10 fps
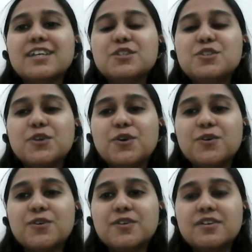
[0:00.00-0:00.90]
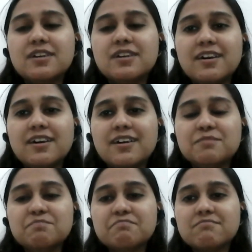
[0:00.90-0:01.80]
So
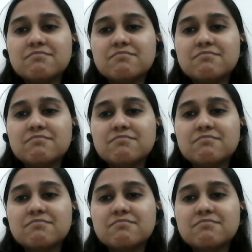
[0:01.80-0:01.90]
at